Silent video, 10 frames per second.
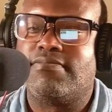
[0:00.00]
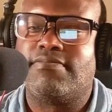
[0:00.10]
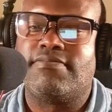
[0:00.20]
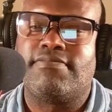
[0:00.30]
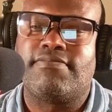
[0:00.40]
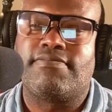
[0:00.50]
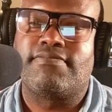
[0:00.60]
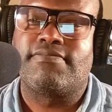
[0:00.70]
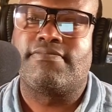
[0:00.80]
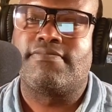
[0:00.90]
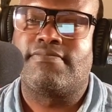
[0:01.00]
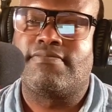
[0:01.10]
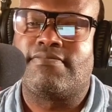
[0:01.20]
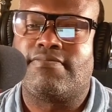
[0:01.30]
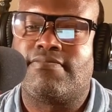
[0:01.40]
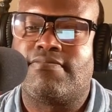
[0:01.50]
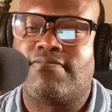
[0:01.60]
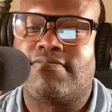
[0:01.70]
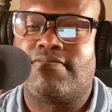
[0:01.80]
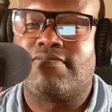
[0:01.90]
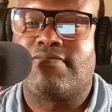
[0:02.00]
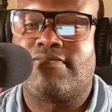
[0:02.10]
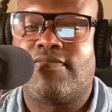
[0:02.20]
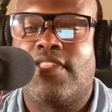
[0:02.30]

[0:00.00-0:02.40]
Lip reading: [no speech]